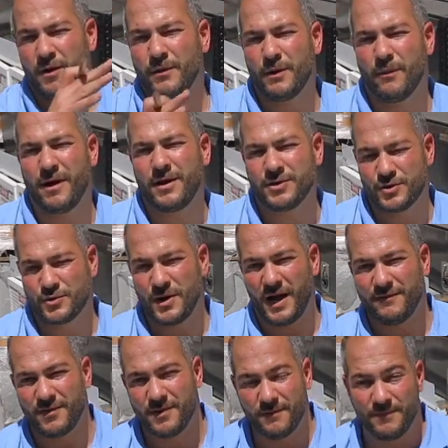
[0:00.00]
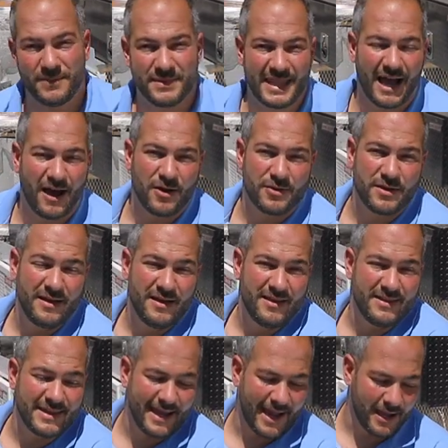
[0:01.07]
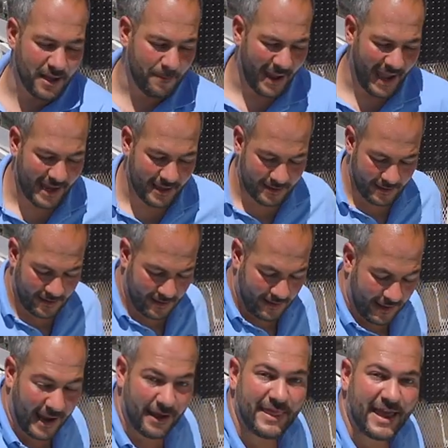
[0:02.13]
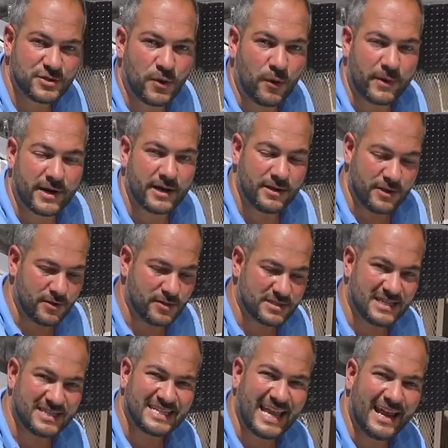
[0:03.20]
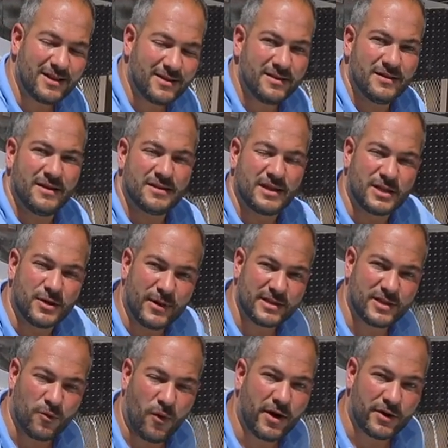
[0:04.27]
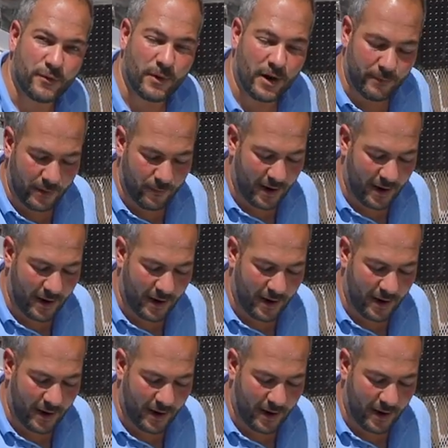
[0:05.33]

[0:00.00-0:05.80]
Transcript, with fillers: We want it to travel down the tile pan, and that's what we're gonna use the saddle to direct the water where we